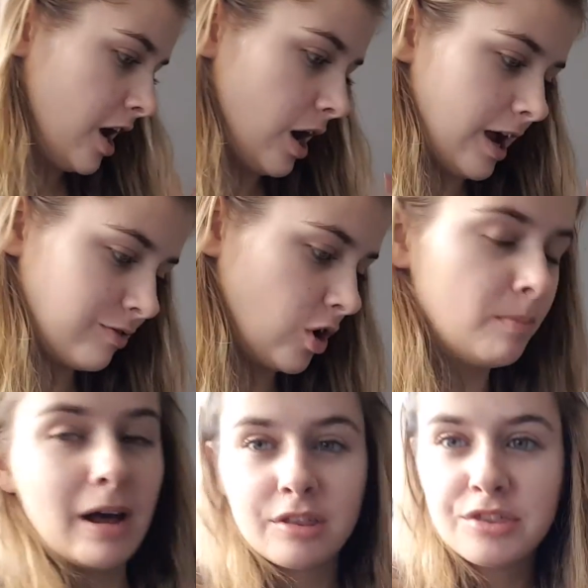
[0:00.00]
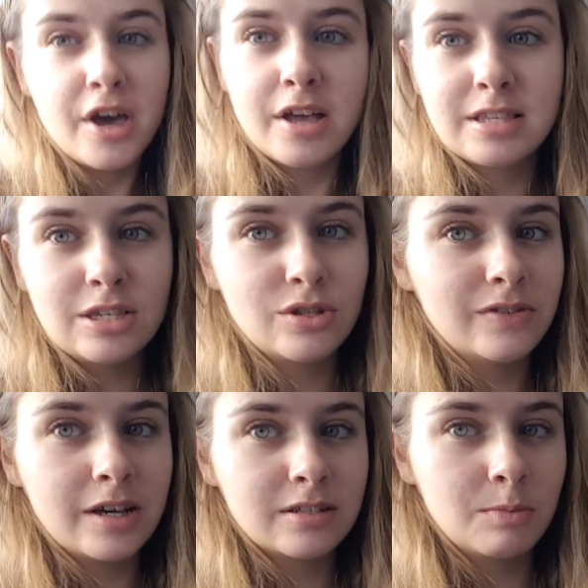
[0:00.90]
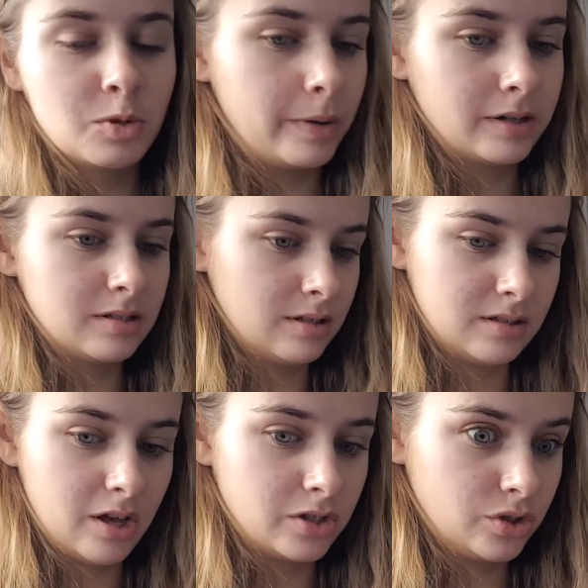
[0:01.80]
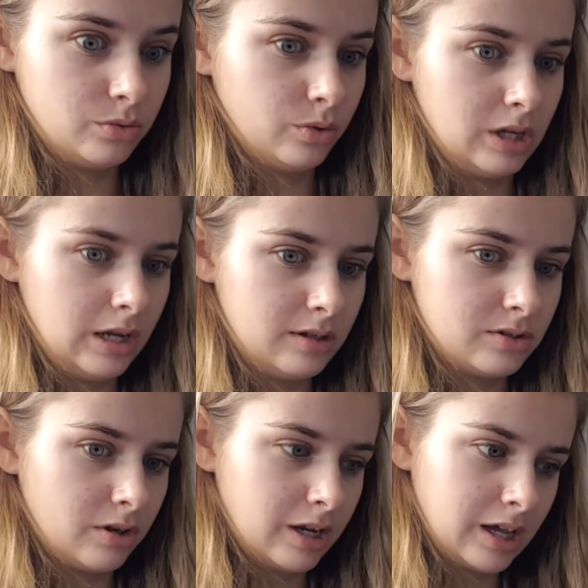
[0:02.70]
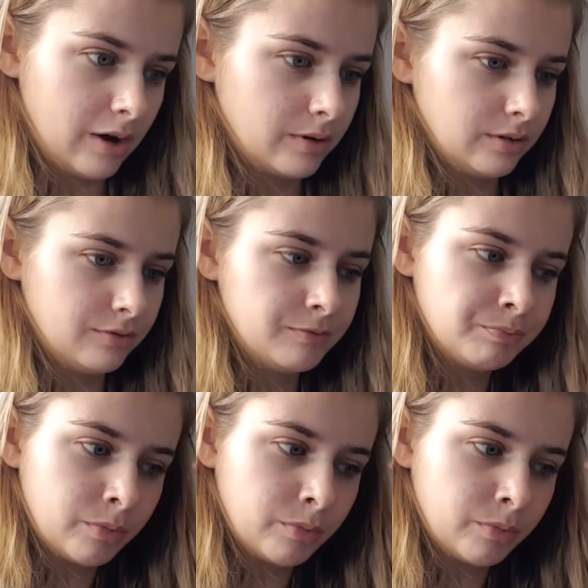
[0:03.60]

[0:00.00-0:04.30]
I have got about 30 university prospectuses that I do not need, that I'm going to get rid of.